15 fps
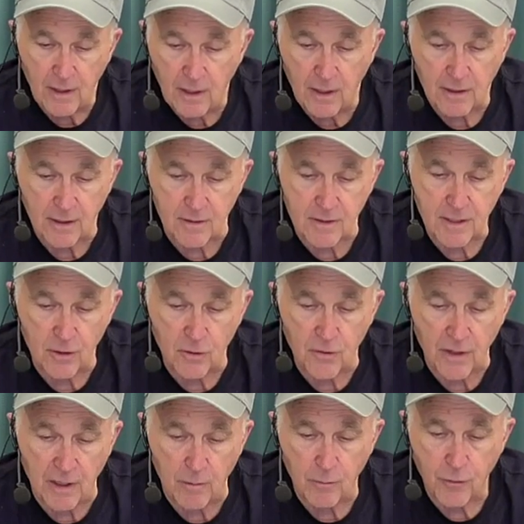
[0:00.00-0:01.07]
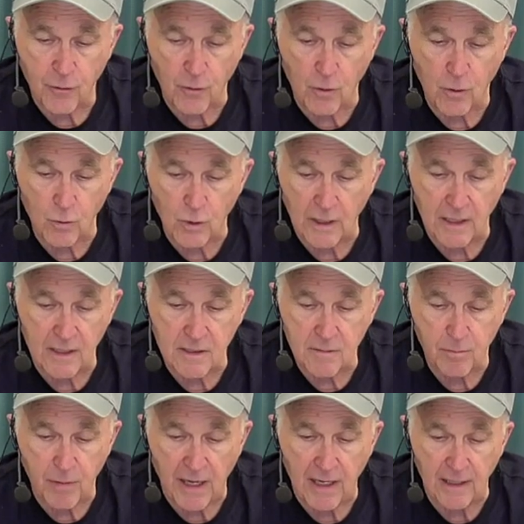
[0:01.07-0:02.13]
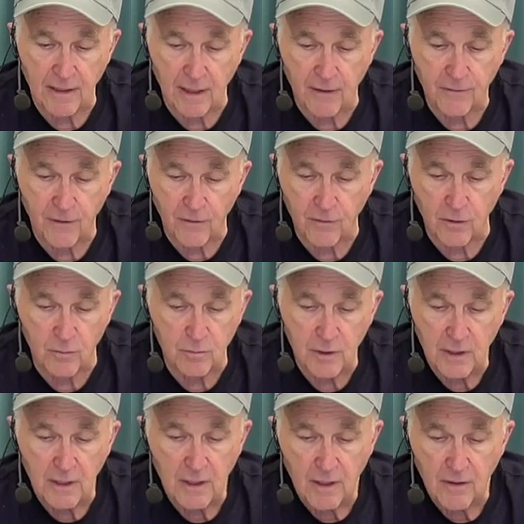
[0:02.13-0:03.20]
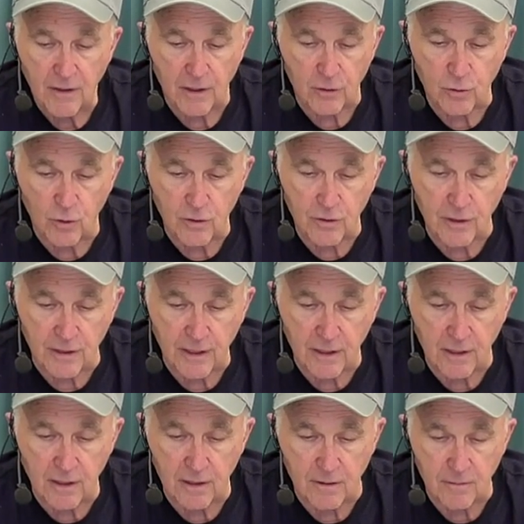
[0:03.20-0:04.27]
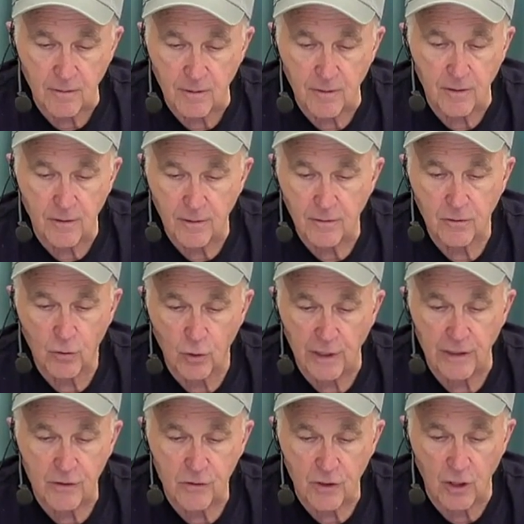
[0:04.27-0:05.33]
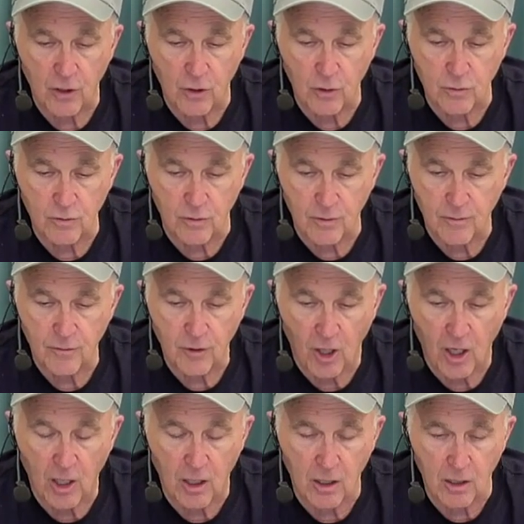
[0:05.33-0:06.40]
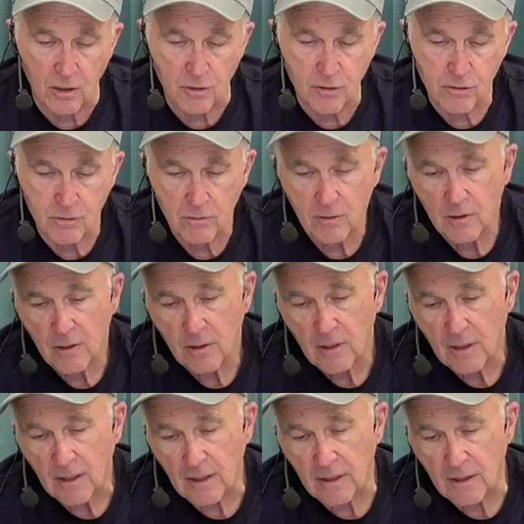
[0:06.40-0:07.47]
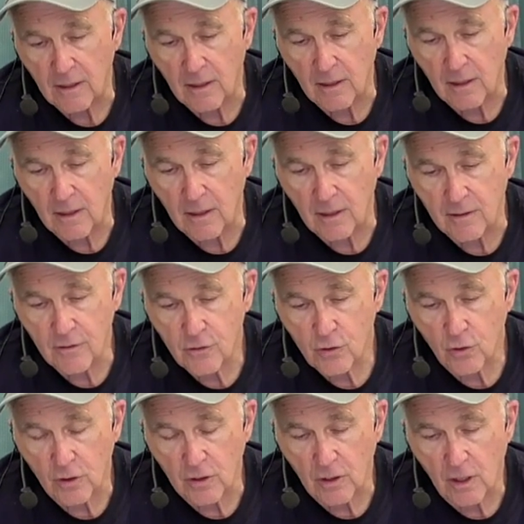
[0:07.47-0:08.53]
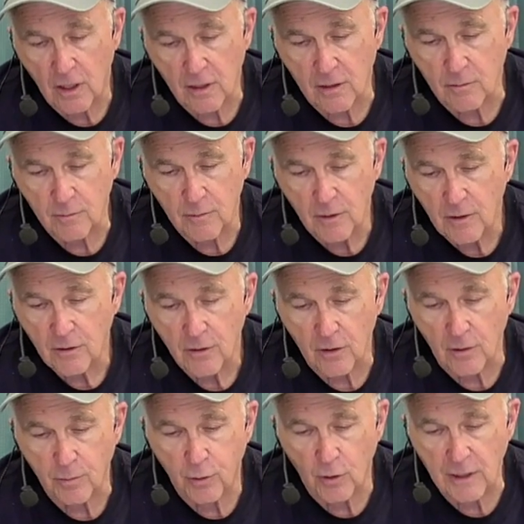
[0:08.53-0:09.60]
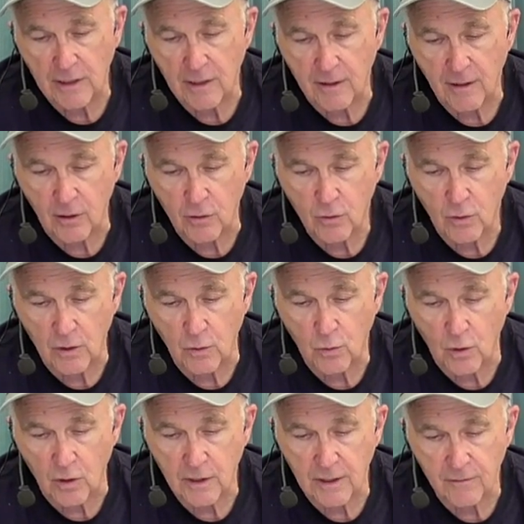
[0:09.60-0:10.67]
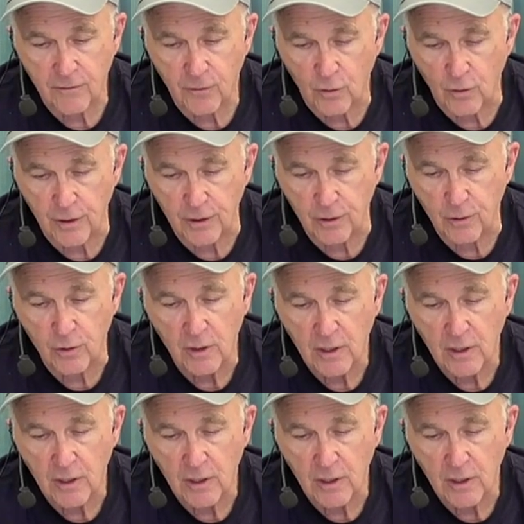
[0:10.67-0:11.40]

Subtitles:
consider them throwaways. Buy enough of them. They're going to get creosote, tars, and soot on them to the point that they'll quit working for you.